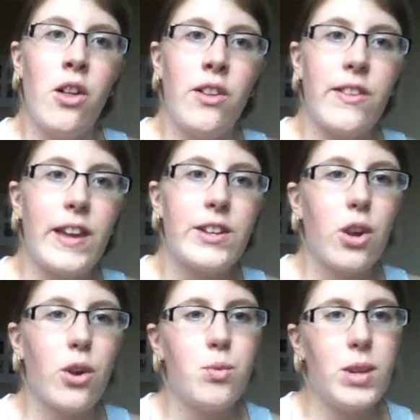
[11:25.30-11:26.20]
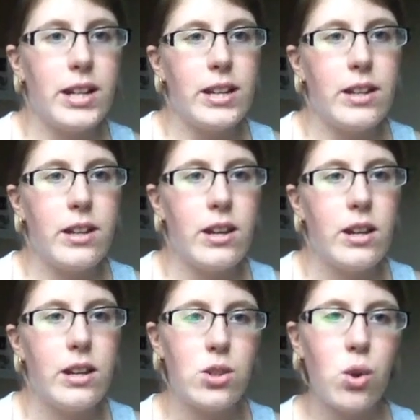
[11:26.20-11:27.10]
that they don't really
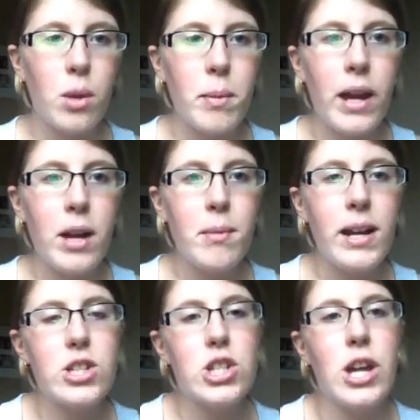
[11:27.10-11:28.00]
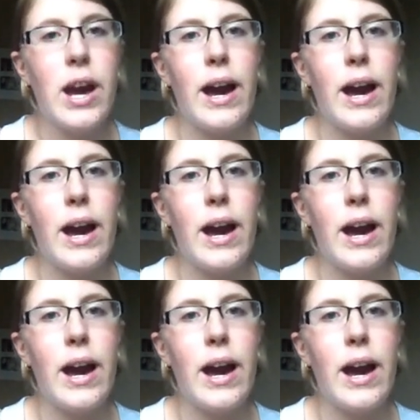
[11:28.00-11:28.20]
talk about it much.